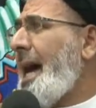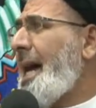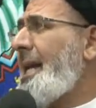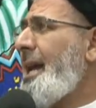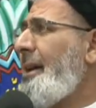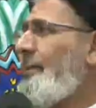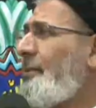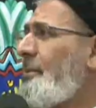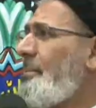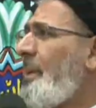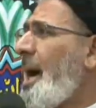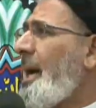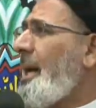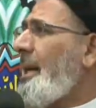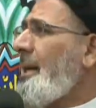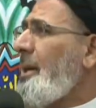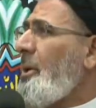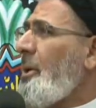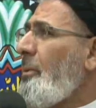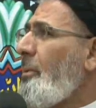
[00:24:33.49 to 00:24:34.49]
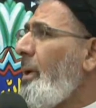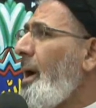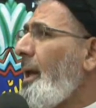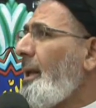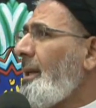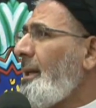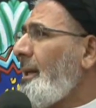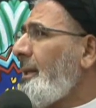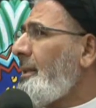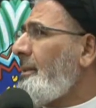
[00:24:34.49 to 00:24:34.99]
I left my
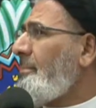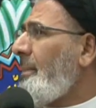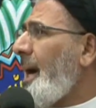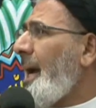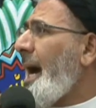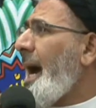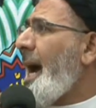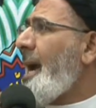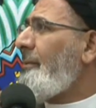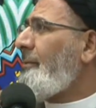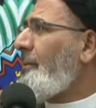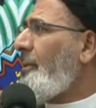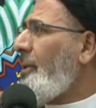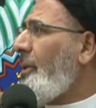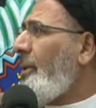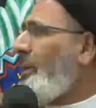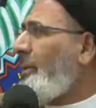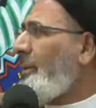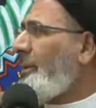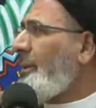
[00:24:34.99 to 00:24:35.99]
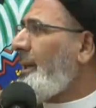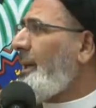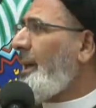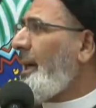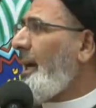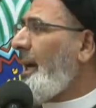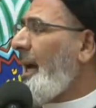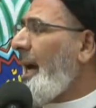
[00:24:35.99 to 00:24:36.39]
wallet, my iPhone.